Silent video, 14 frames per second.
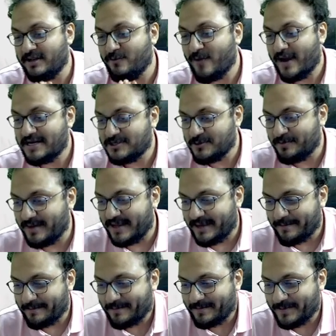white to play
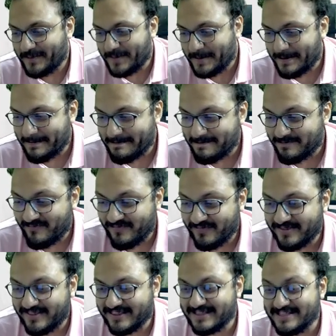
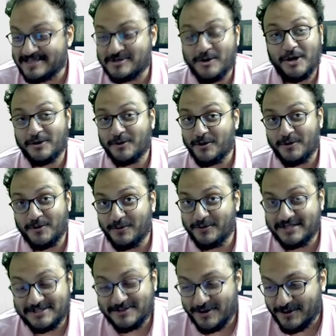this is not going to this
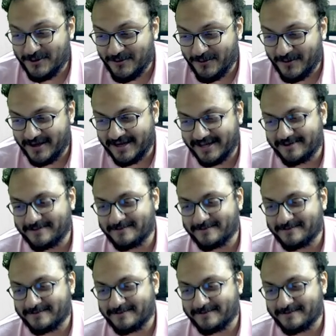is not going to work